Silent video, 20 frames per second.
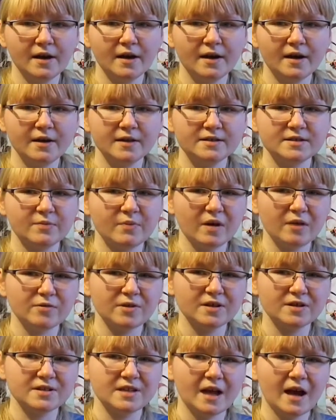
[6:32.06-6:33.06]
it's about
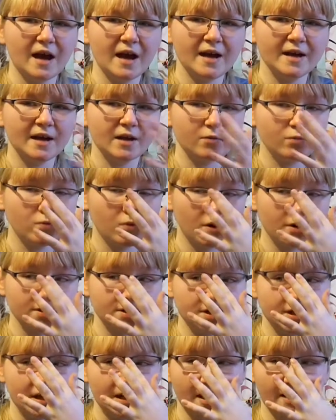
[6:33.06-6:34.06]
this guy that works
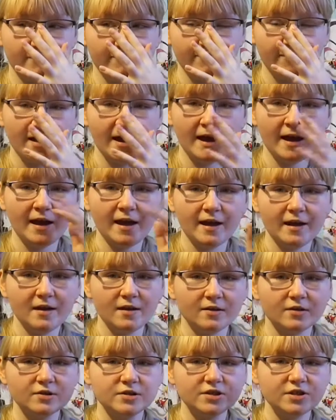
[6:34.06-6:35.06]
in a cafe
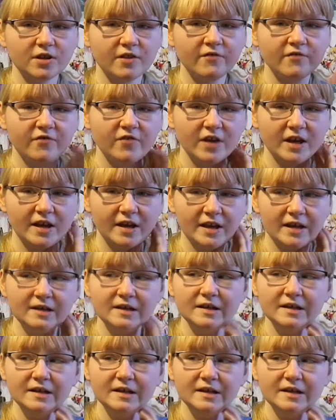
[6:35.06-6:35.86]
or something.